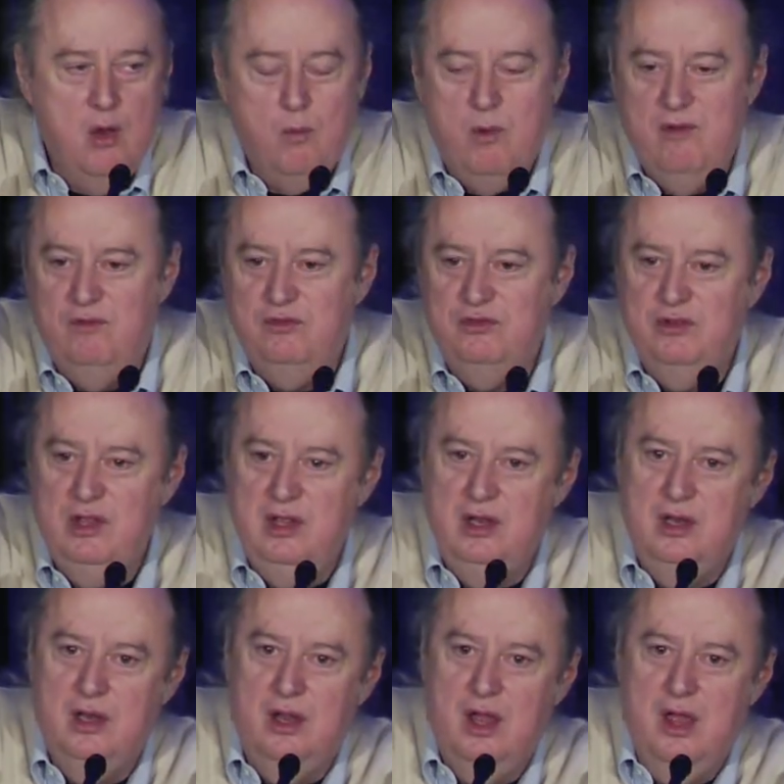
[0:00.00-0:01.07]
We've
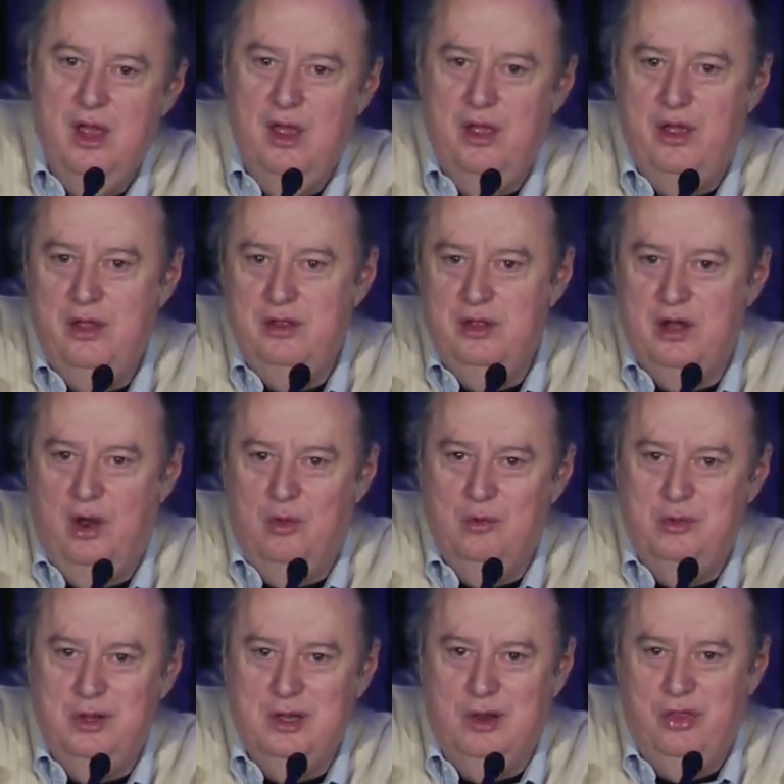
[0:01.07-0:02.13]
seen you know,
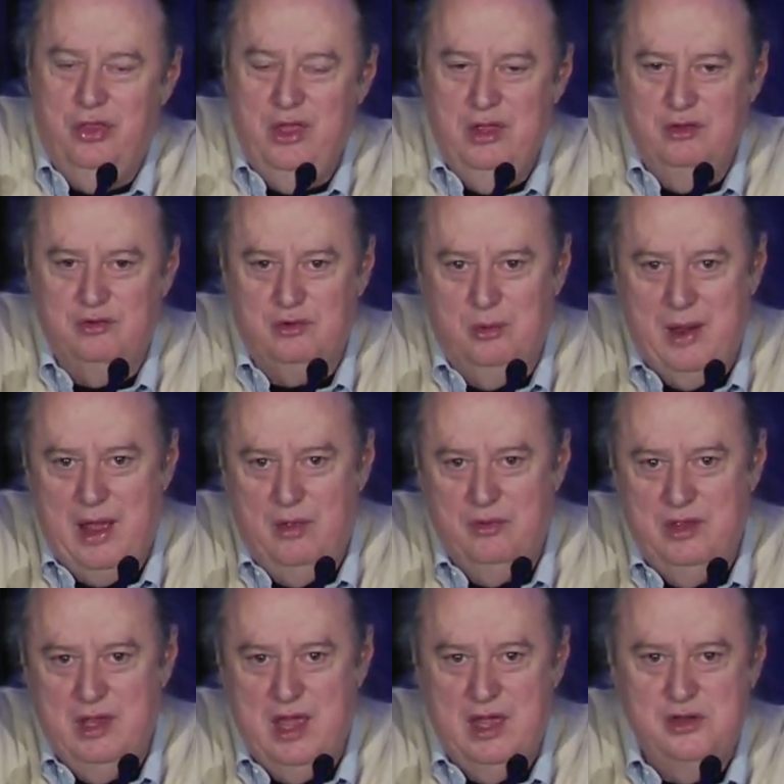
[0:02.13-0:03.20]
little things around
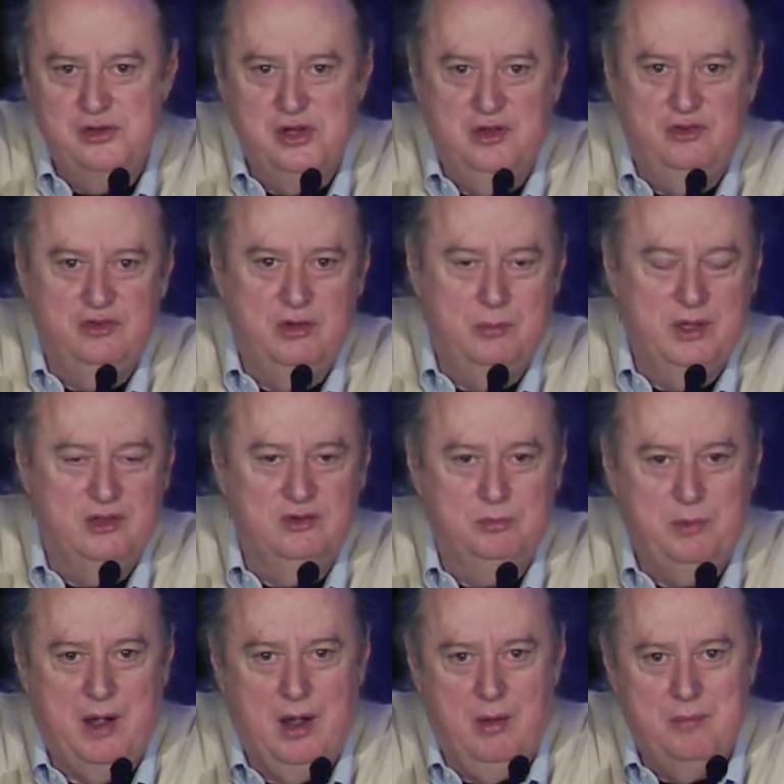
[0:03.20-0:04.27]
the edges, some
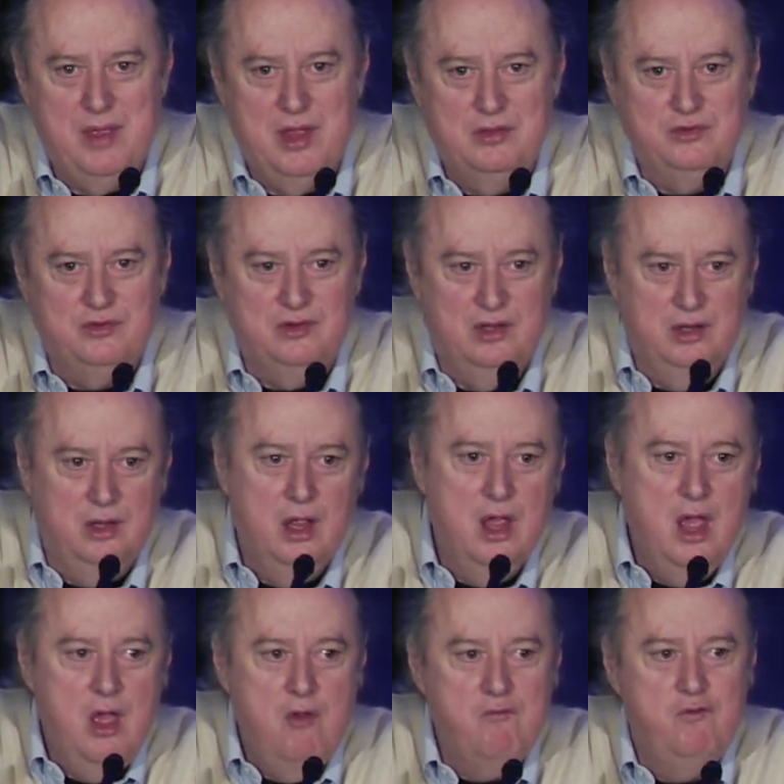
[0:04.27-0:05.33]
experiments in
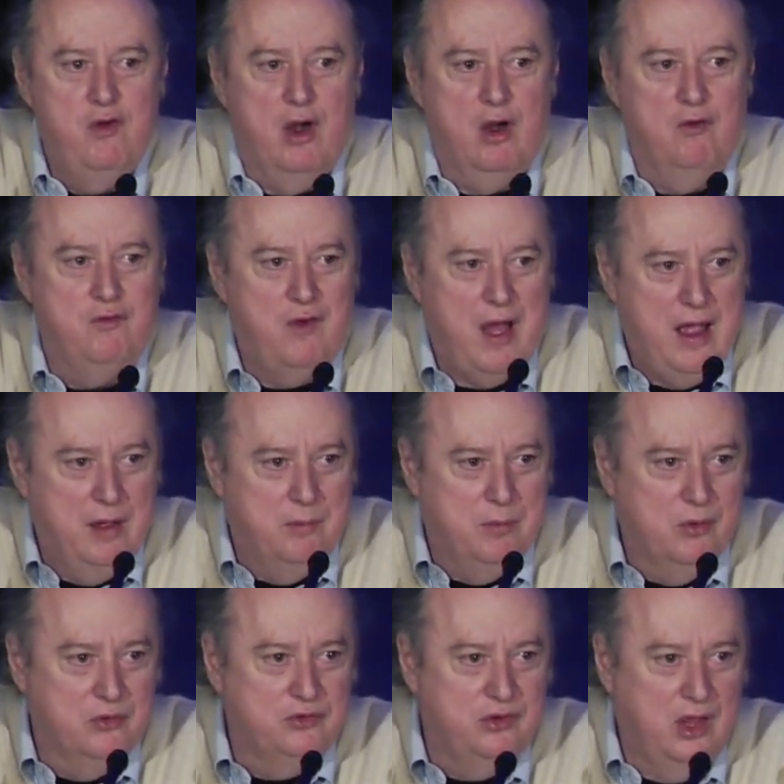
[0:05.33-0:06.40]

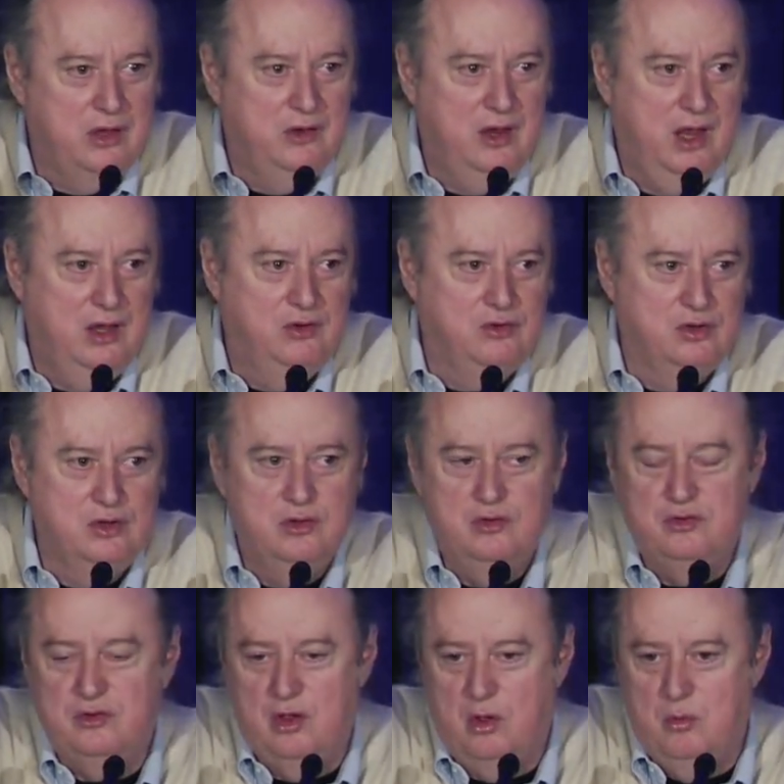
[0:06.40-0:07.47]
verifiable
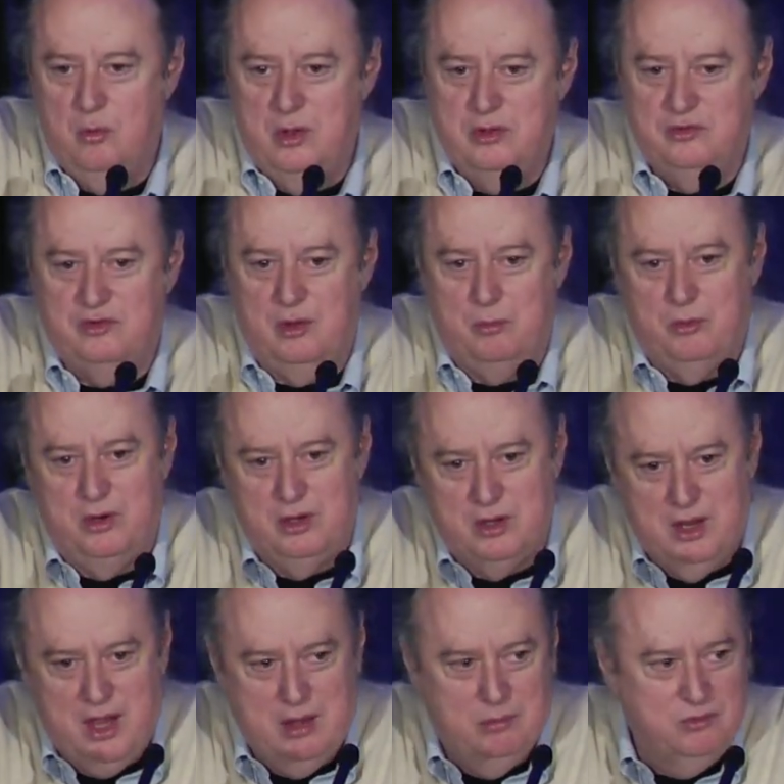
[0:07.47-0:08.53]
citations. So when someone
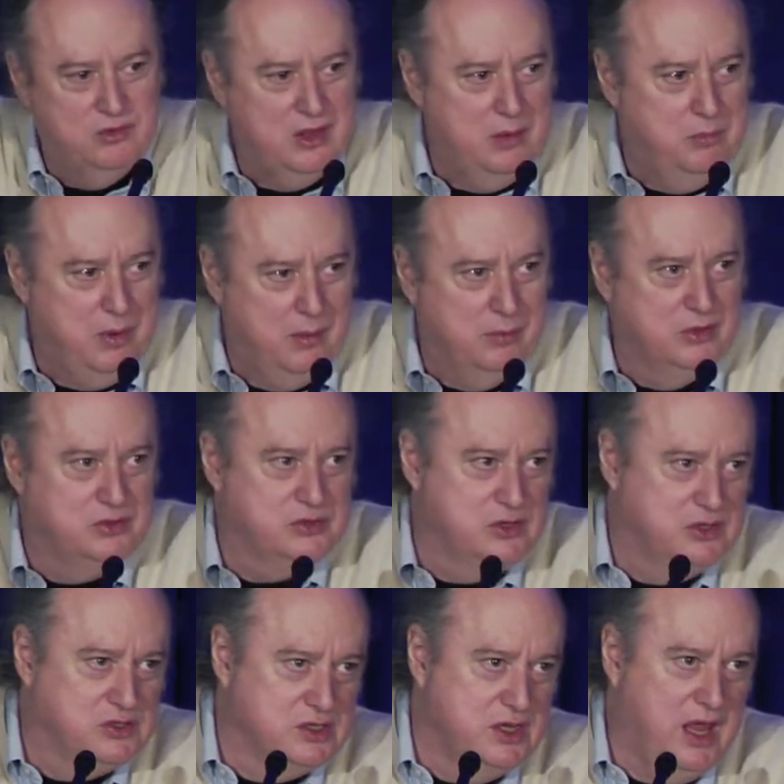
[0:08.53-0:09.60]
claims they published
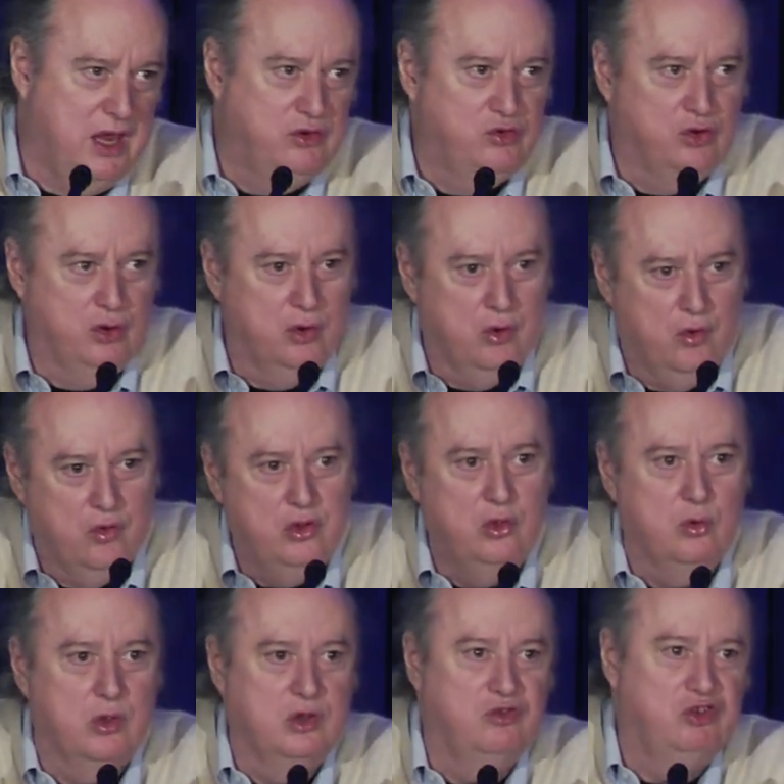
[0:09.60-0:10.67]
this in that journal,
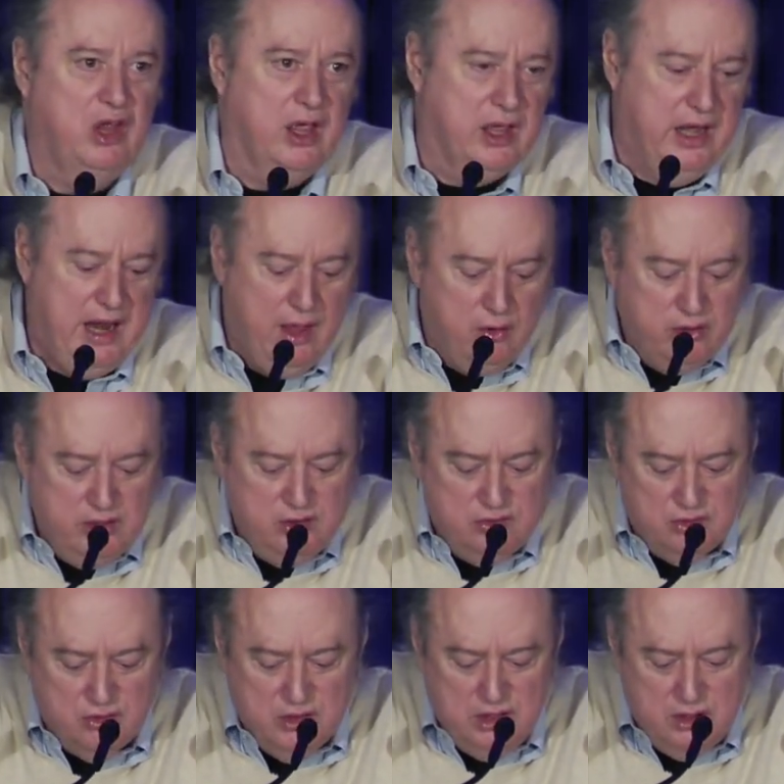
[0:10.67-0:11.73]
you can check it out
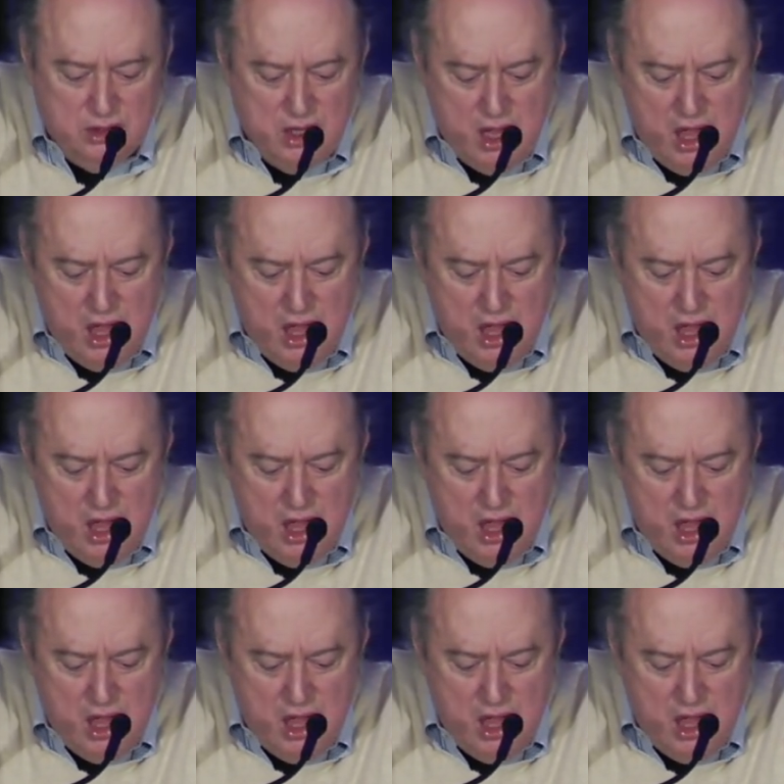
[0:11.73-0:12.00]
easily.